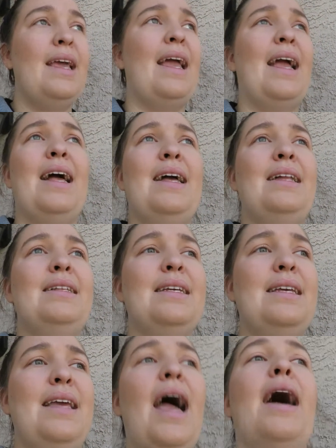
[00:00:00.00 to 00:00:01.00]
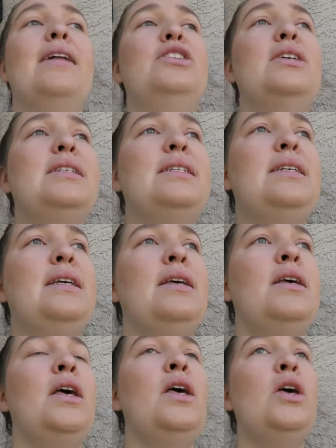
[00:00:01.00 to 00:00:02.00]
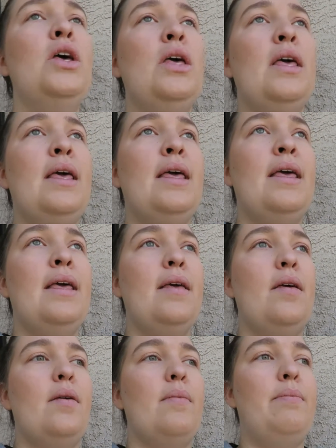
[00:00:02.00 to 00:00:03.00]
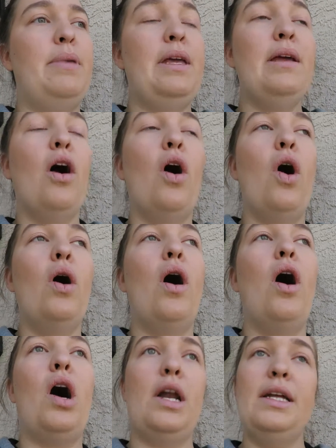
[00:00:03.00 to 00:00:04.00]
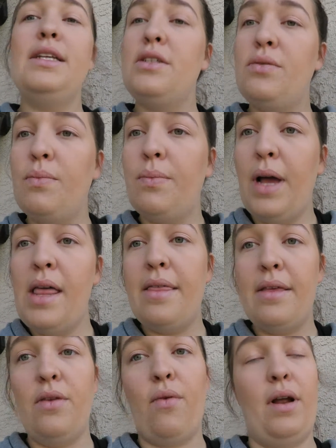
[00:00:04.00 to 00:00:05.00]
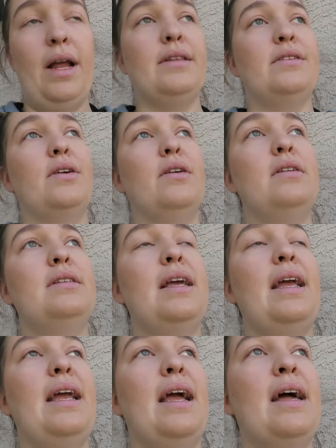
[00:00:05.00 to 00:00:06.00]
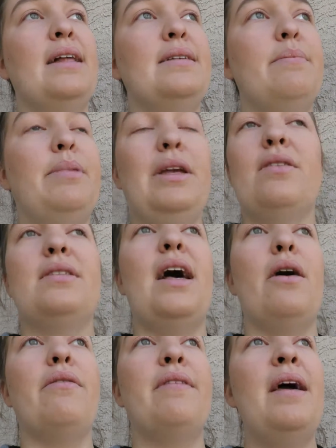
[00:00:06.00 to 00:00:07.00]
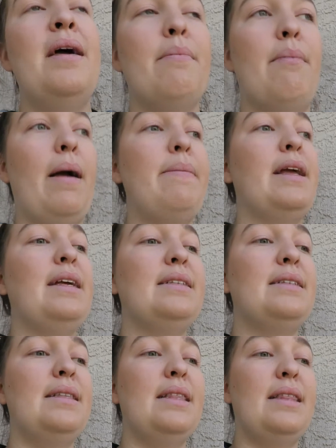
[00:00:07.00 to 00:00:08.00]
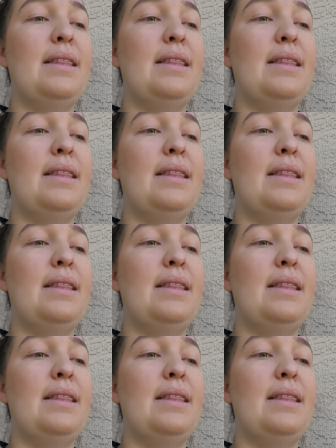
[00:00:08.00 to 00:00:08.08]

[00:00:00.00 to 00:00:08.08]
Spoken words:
And yeah, just be honest with your answers and be yourself. My biggest